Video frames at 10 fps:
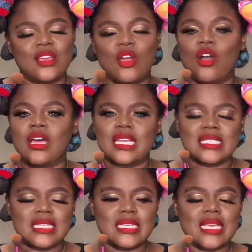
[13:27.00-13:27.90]

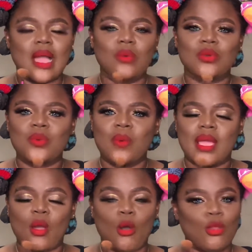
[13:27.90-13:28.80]
honestly, I wouldn't wear
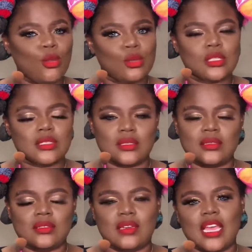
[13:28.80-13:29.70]
colored
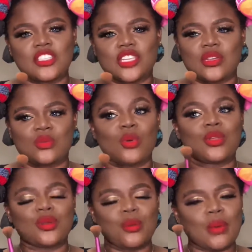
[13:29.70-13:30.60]
eyeshadow on a
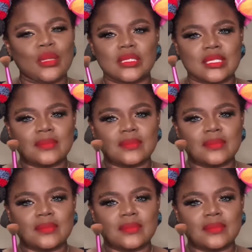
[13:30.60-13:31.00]
normal day.